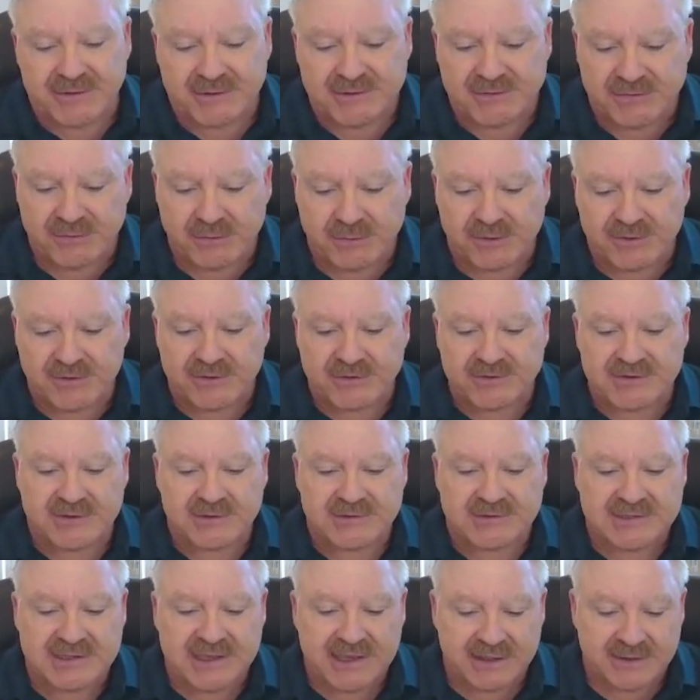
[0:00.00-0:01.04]
Those four of those
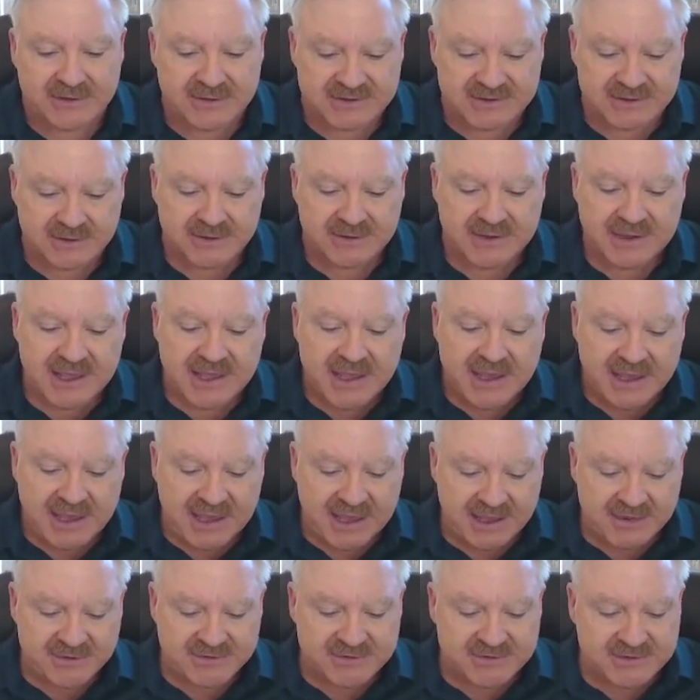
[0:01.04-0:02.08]
go together. So
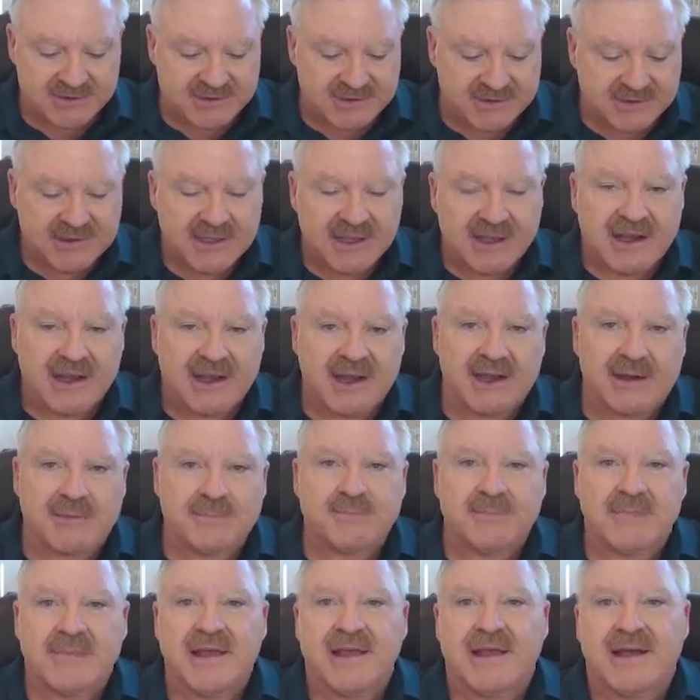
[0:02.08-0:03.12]
cancer is
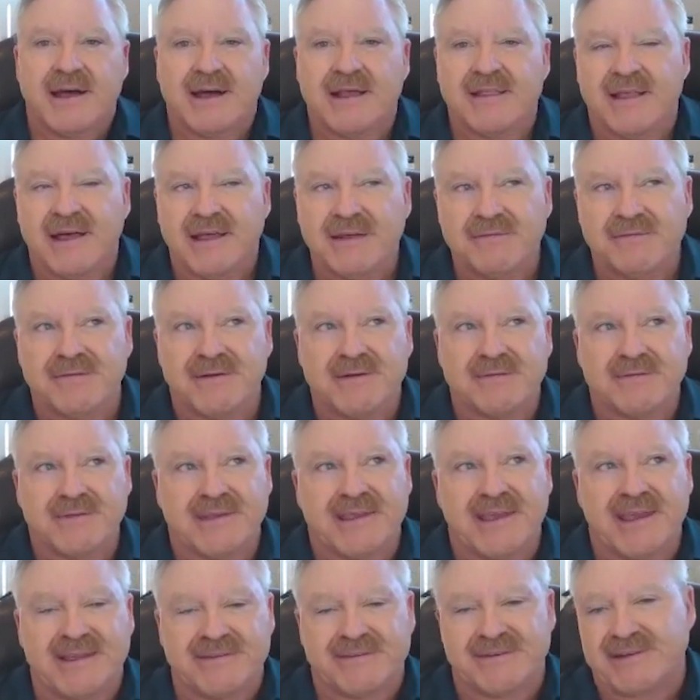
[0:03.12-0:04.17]
um, a lifeline
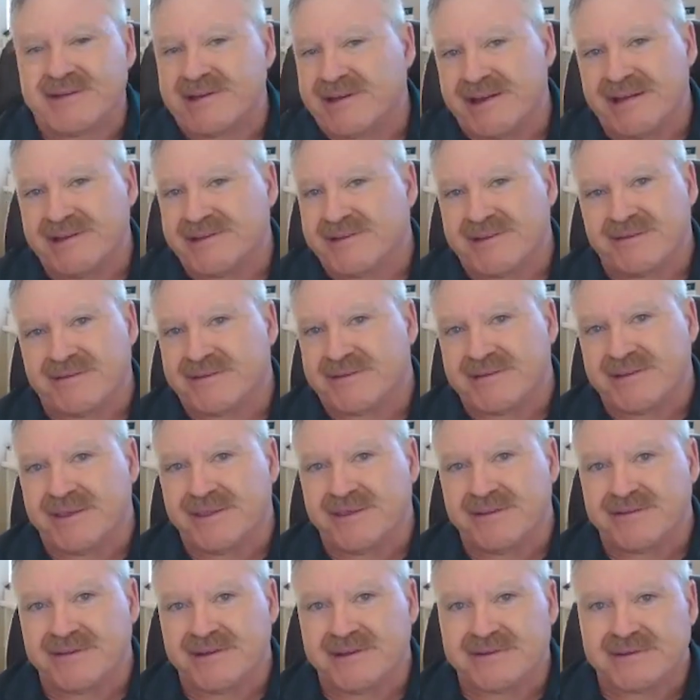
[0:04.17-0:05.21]
with cancer. I, just I to say
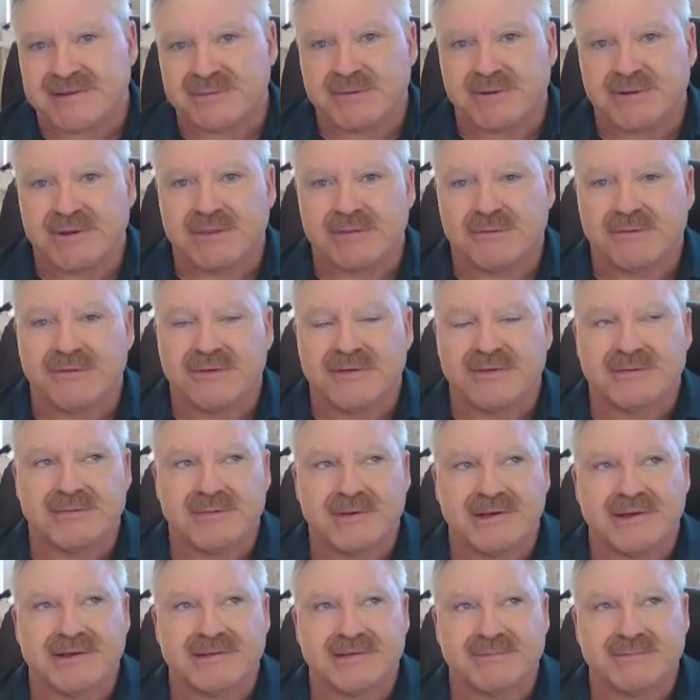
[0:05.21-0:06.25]
these things as I'm going through these
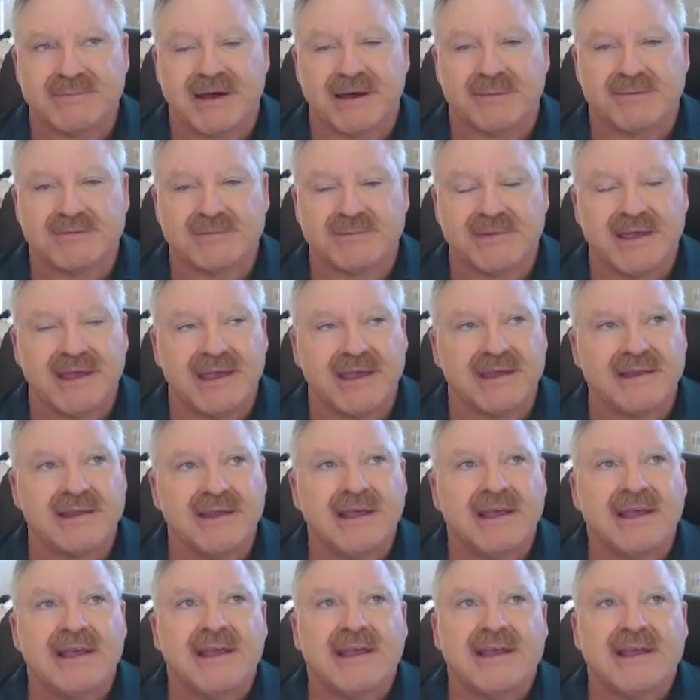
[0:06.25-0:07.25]
because it pops in my head.